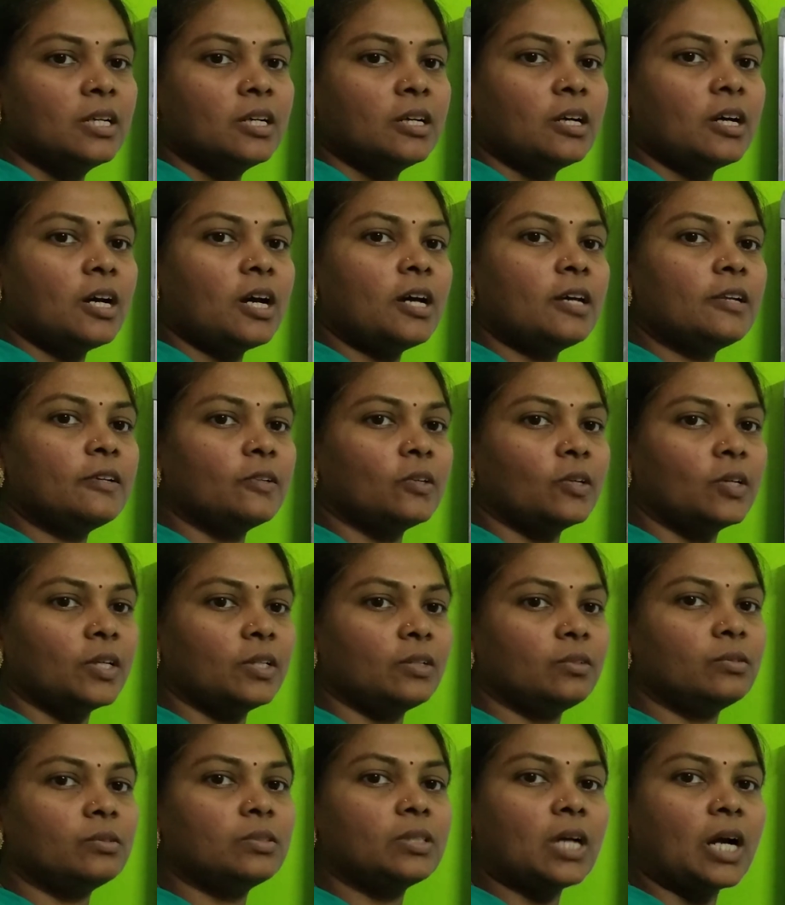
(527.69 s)
or you can
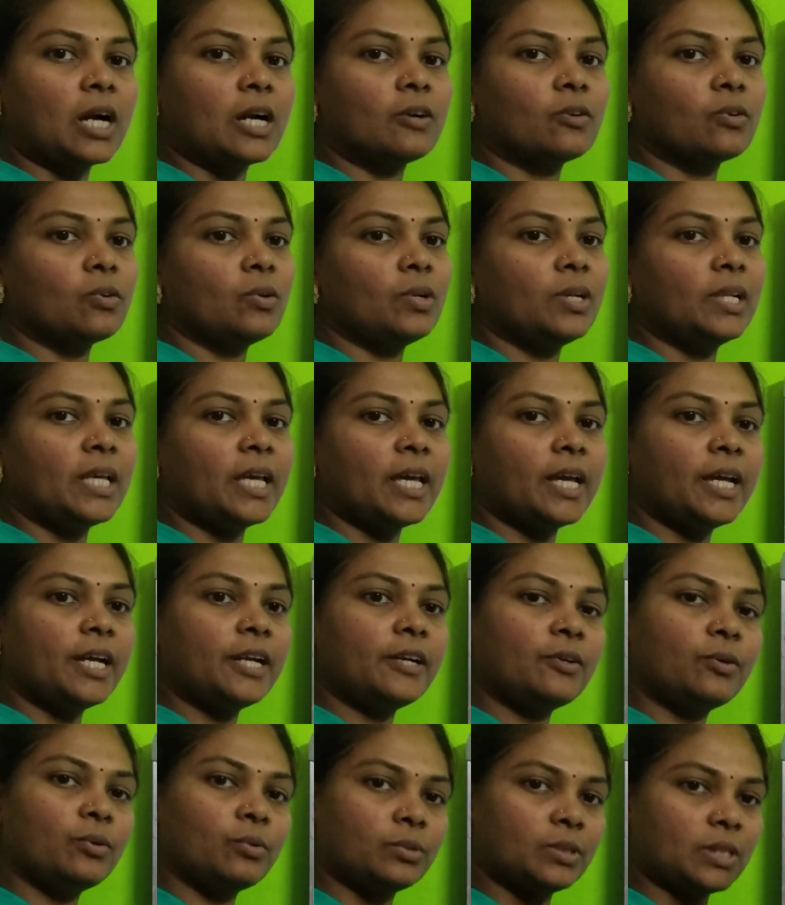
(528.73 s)
use
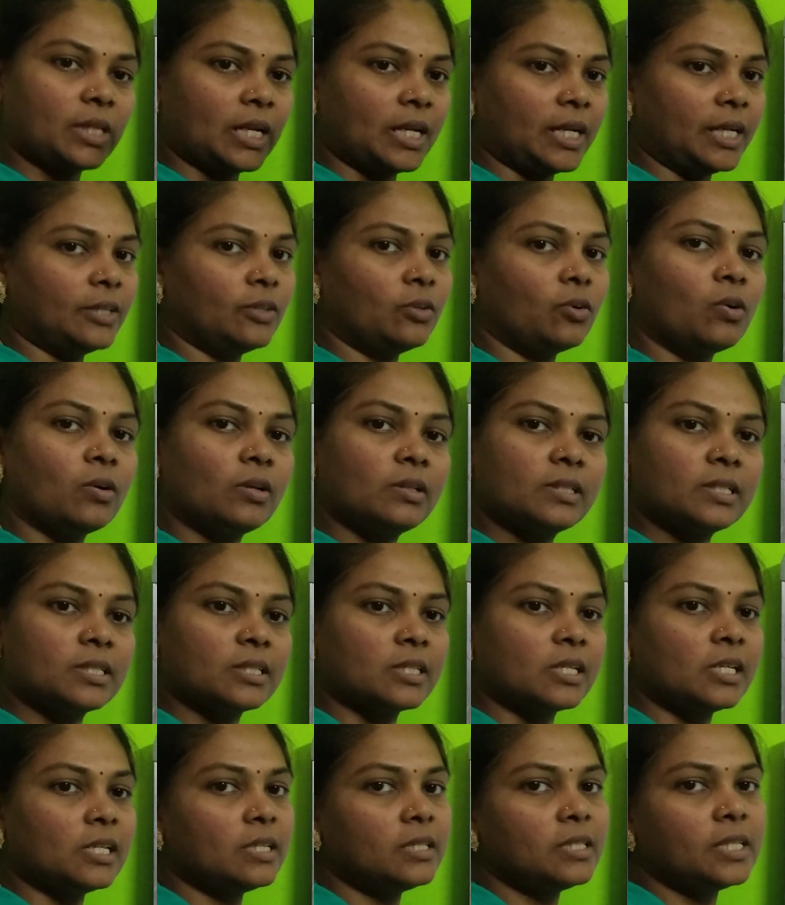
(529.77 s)
Ctrl+A to select all the
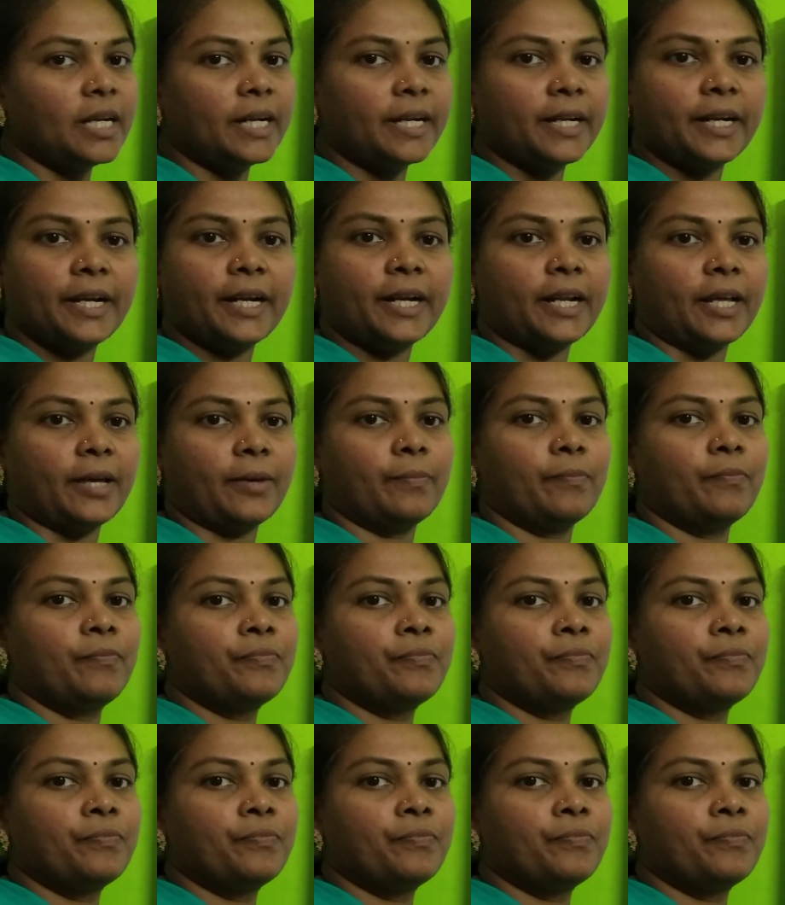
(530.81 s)
cells at a time.